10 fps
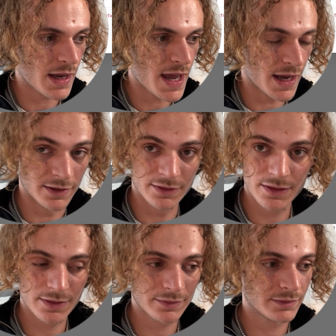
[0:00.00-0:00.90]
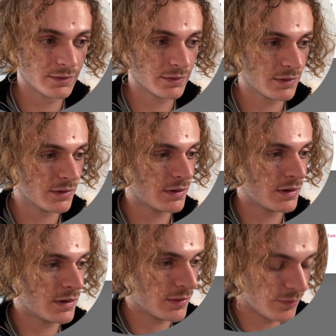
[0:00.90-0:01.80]
and
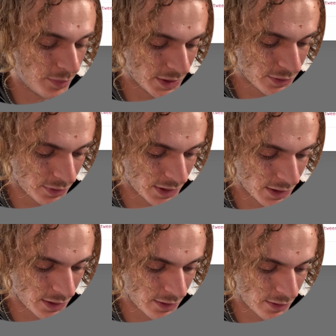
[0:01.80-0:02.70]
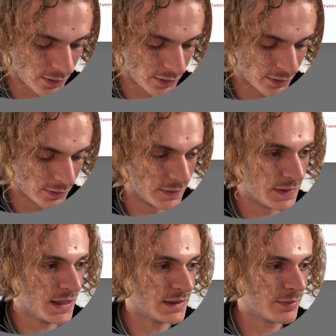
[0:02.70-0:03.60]
between
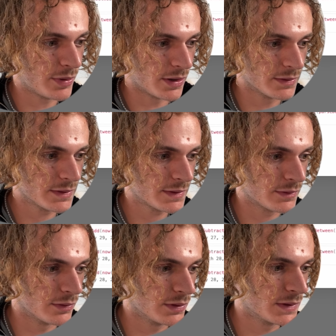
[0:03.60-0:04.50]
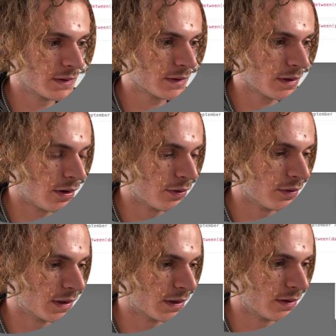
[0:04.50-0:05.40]
date pass. So it's how
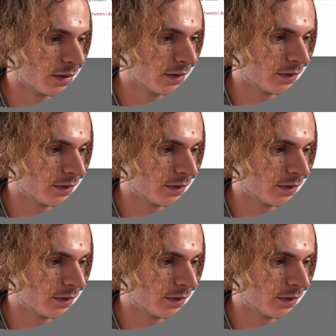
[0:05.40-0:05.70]
you can